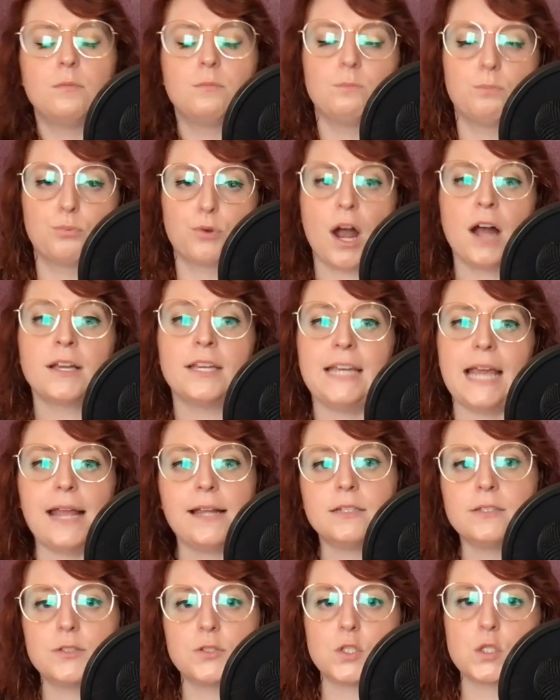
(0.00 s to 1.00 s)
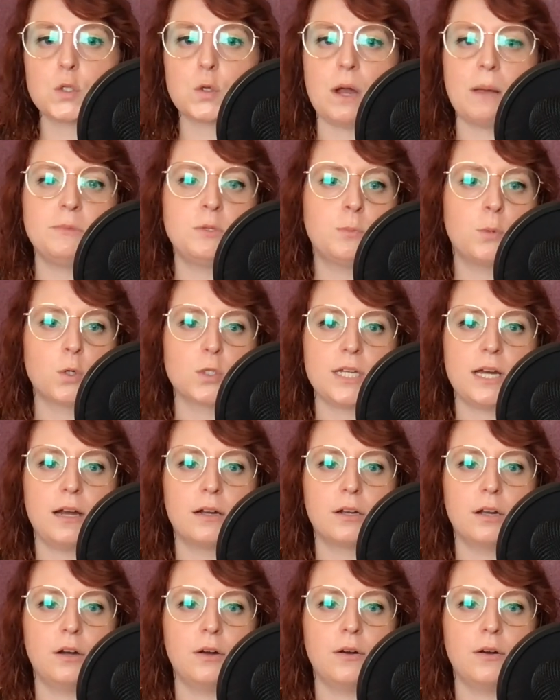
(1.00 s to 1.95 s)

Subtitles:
Brock Yates described Portago